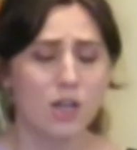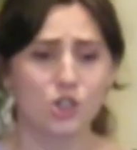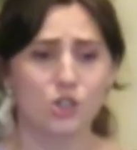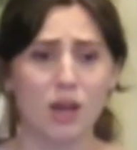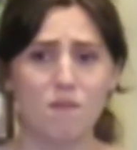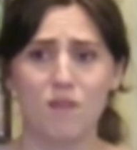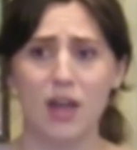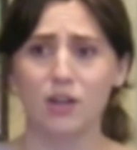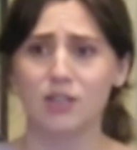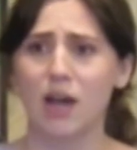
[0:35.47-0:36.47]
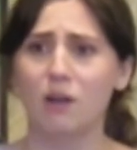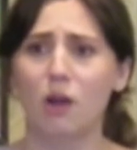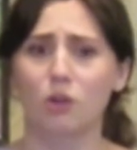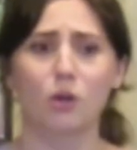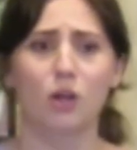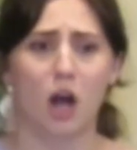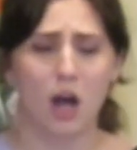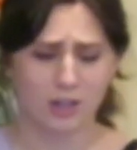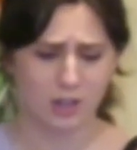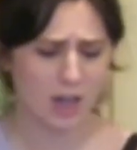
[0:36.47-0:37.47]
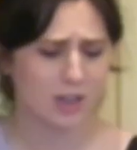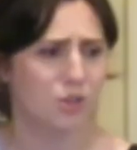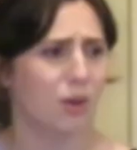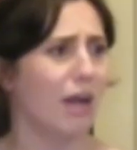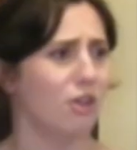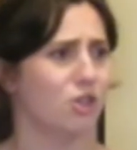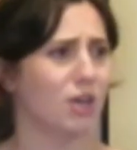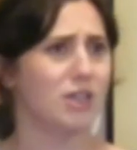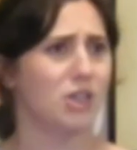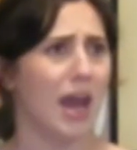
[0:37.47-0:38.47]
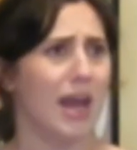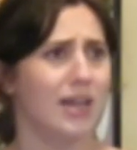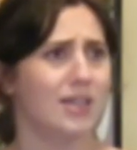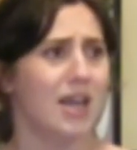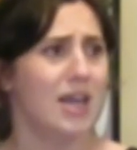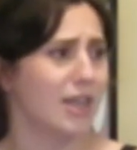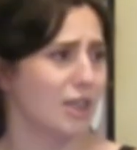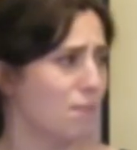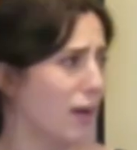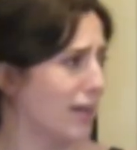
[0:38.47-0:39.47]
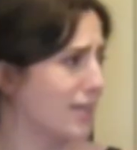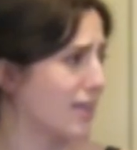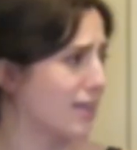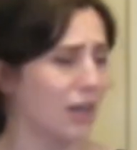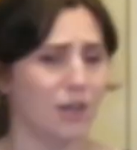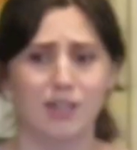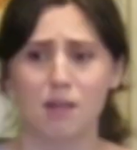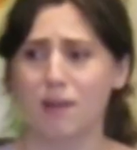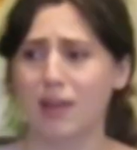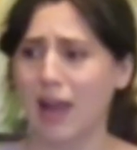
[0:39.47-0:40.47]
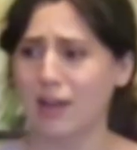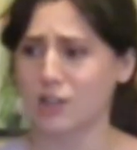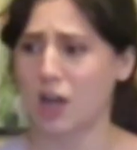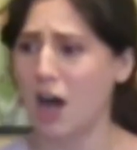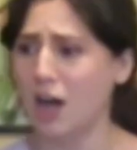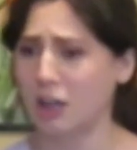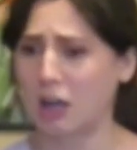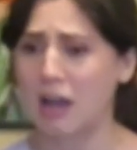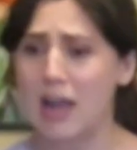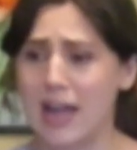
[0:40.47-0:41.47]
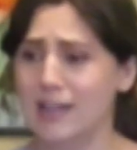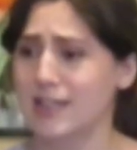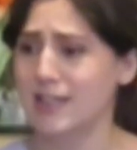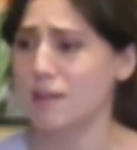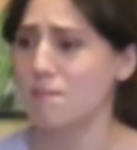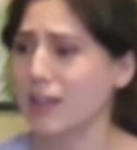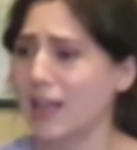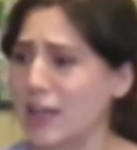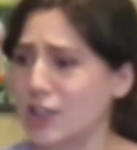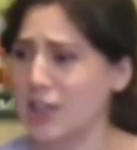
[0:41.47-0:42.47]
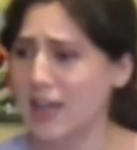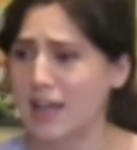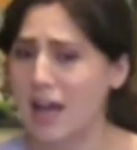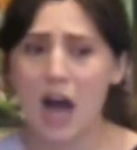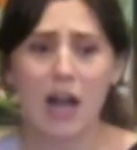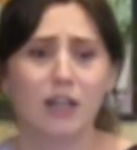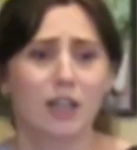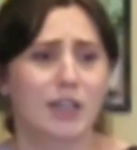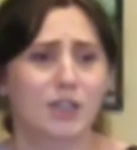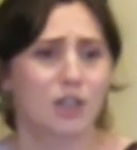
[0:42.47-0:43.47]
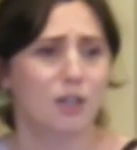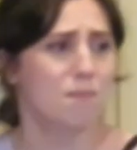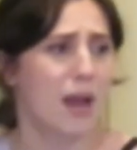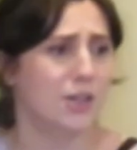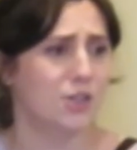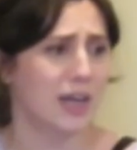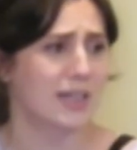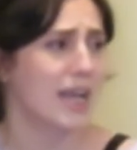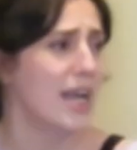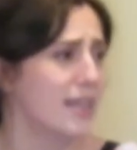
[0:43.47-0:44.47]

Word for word: Street vendors held out loaded hot dogs to outstretched hands. Conspiracy theorists began to holler, "It's a simulation, a glitch in the matrix.